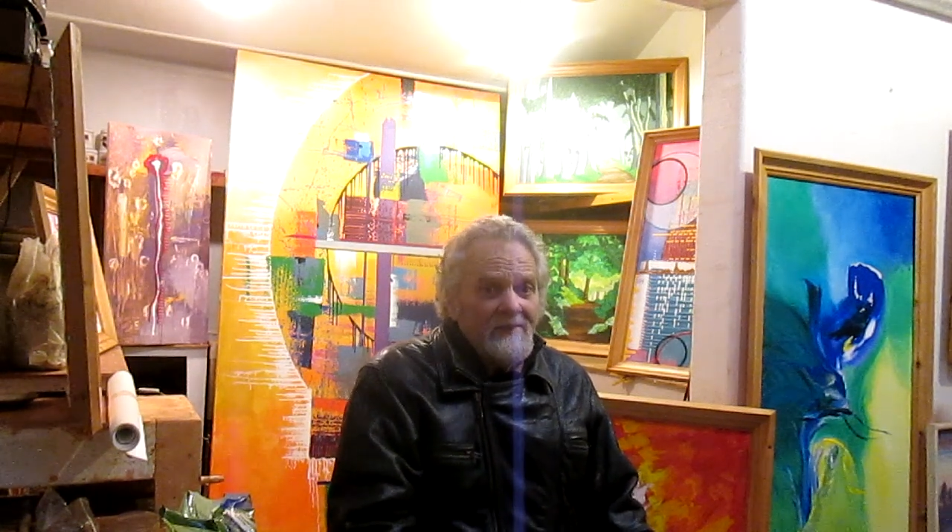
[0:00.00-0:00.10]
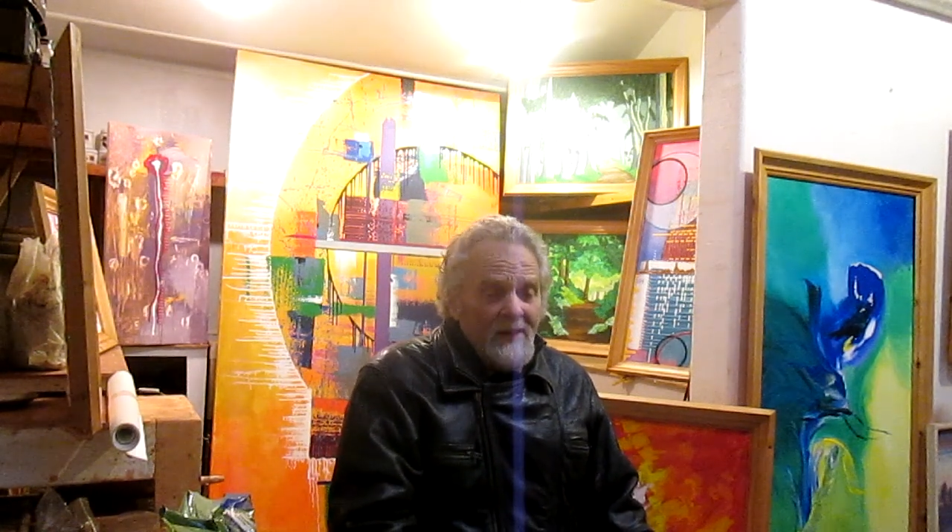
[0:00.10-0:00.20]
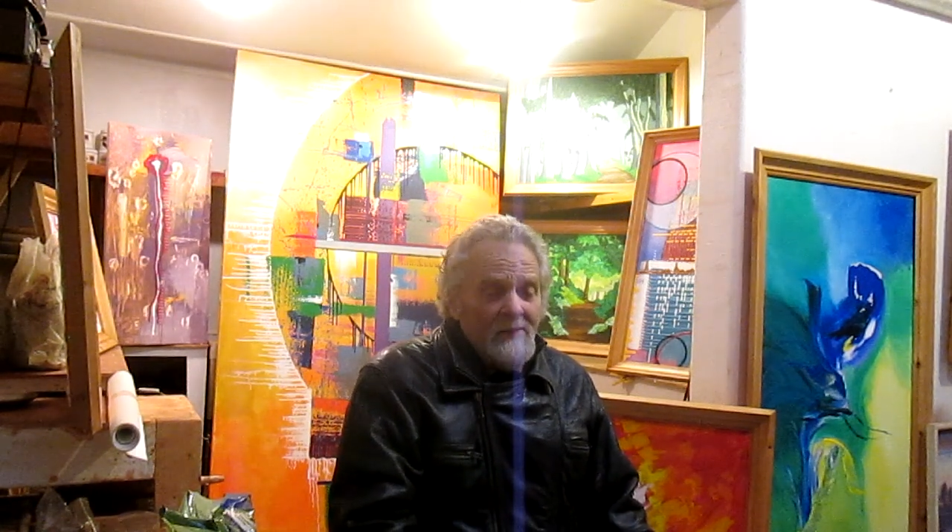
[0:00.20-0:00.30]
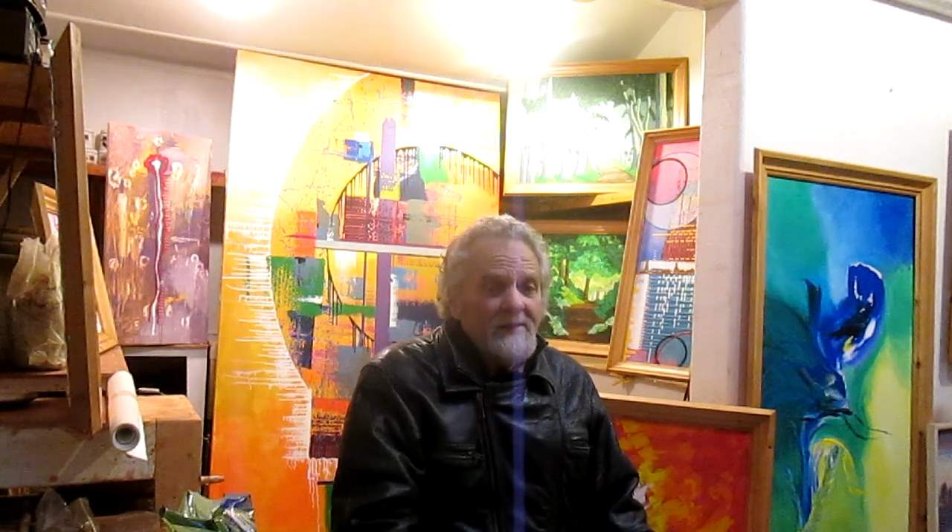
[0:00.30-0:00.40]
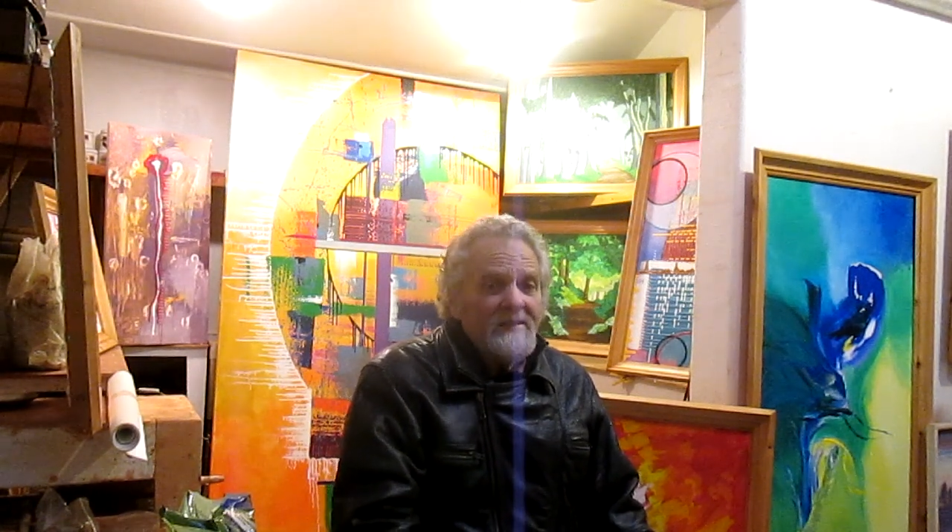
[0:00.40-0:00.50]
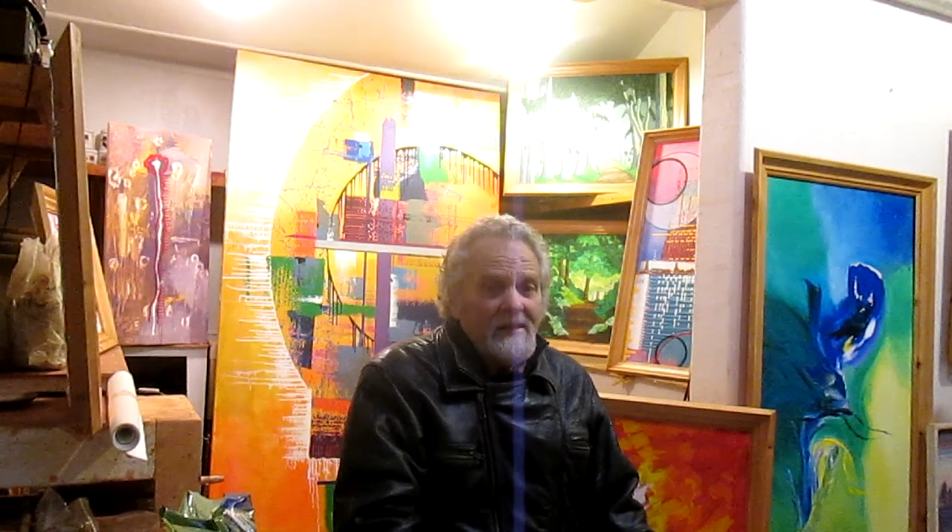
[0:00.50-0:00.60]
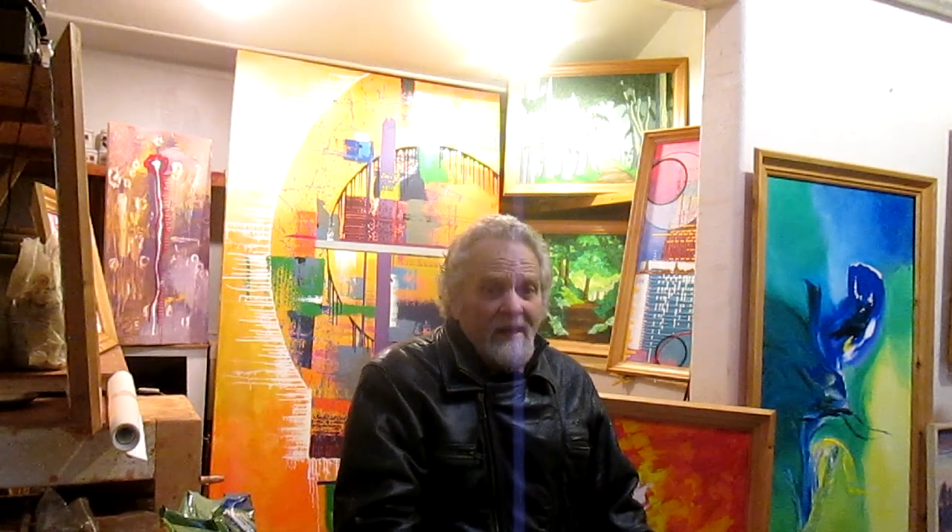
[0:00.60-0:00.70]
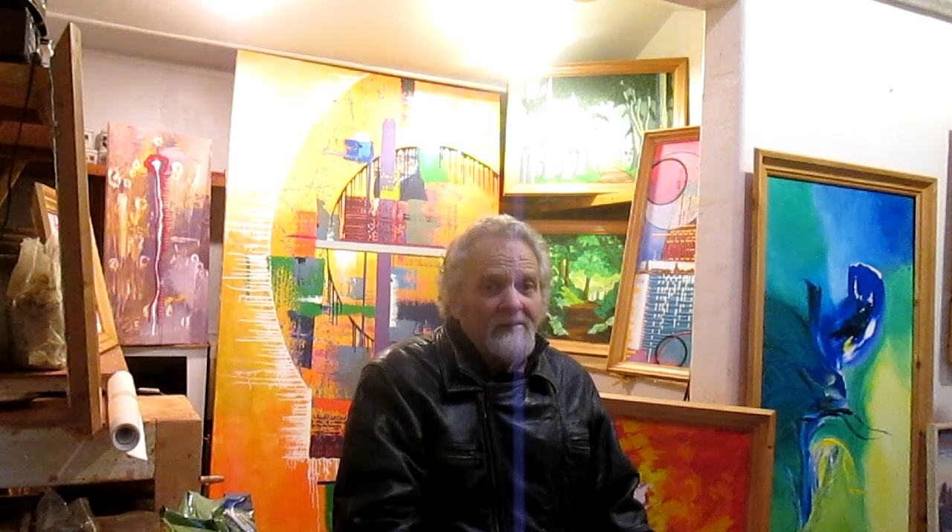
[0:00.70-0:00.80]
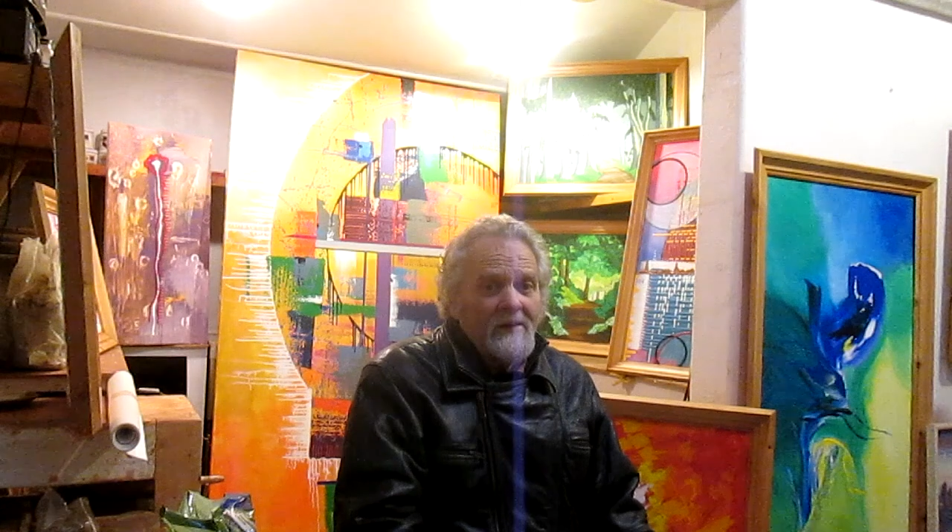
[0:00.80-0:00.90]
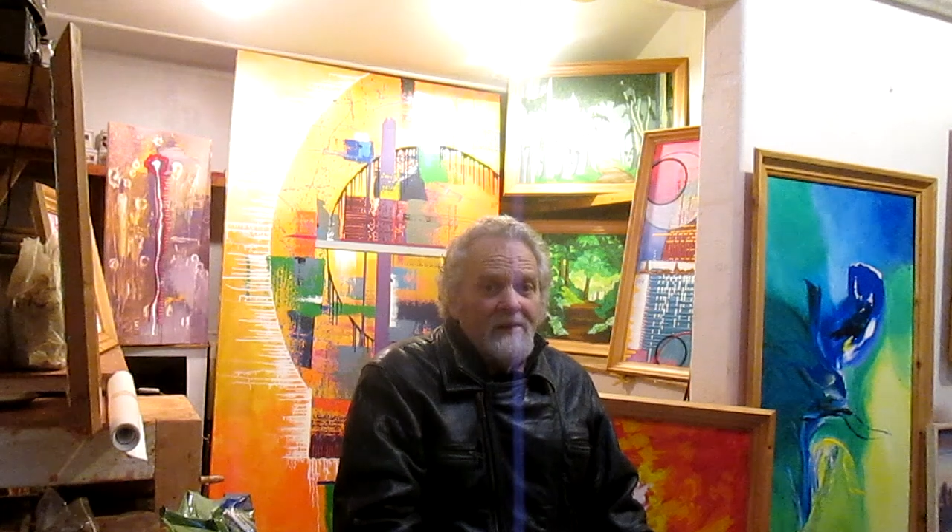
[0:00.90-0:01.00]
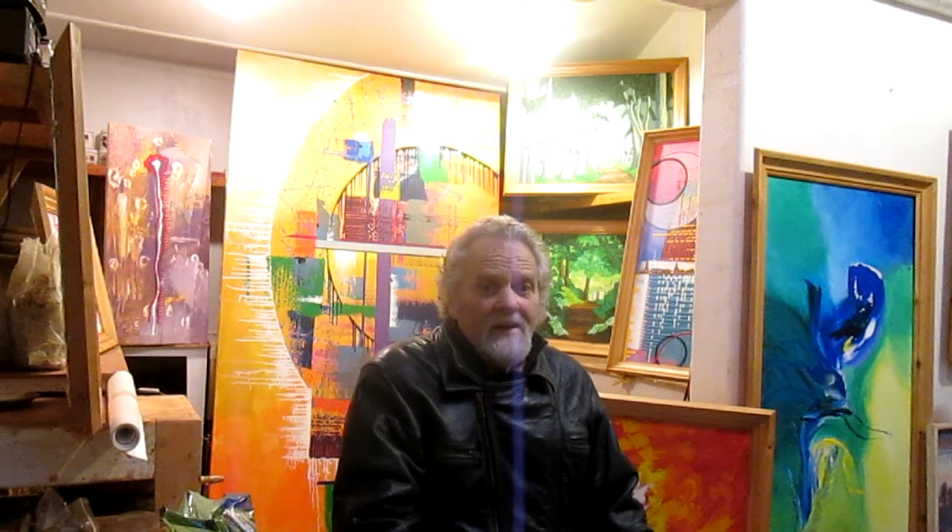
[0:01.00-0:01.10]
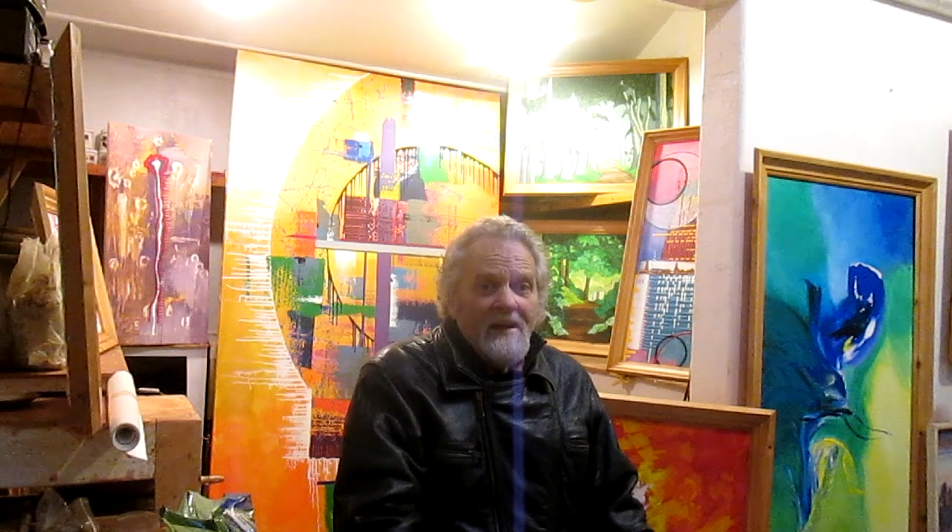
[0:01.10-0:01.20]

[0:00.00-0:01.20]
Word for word: they were together.